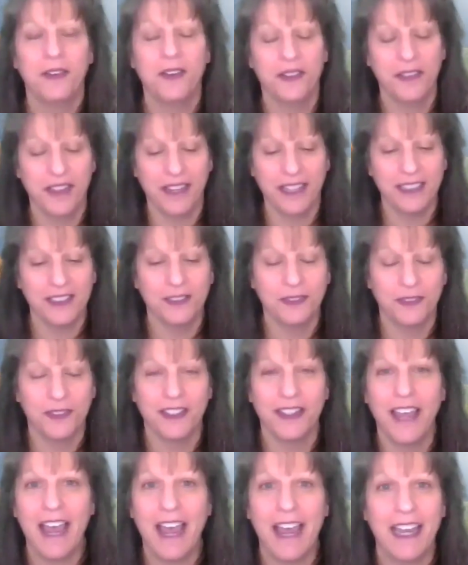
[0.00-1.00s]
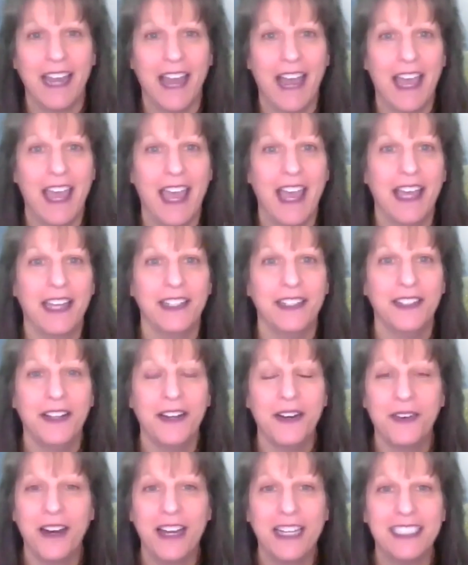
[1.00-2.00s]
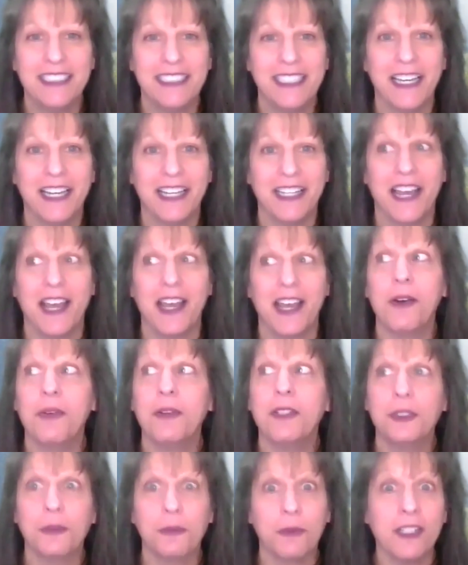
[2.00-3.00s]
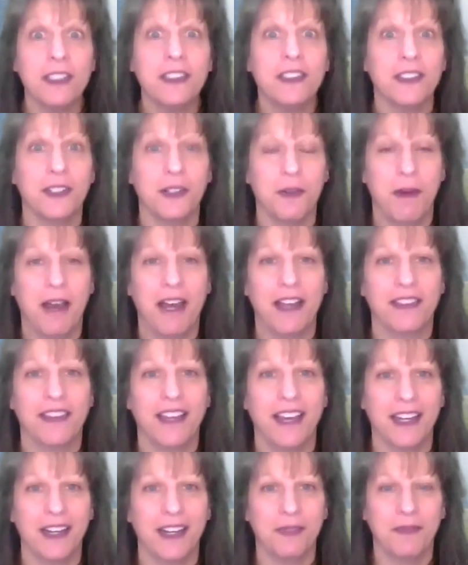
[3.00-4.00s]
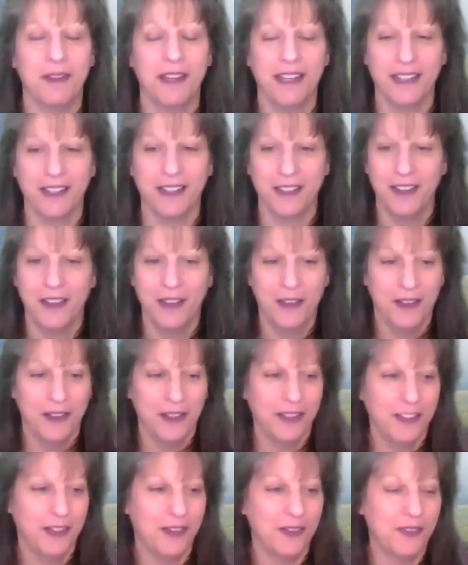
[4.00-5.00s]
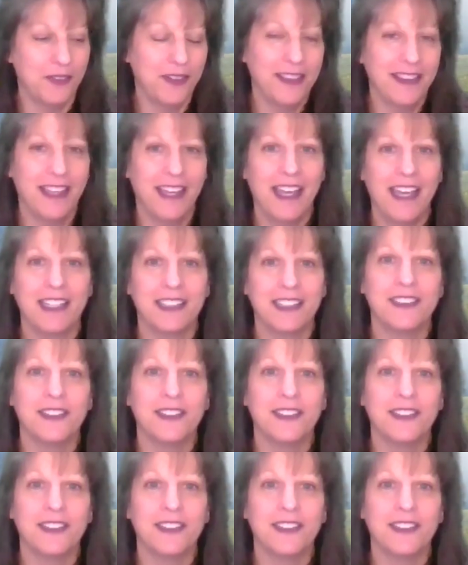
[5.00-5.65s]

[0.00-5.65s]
Well, thanks for that. I had no idea. And I always wondered about that. I'm like, what the heck?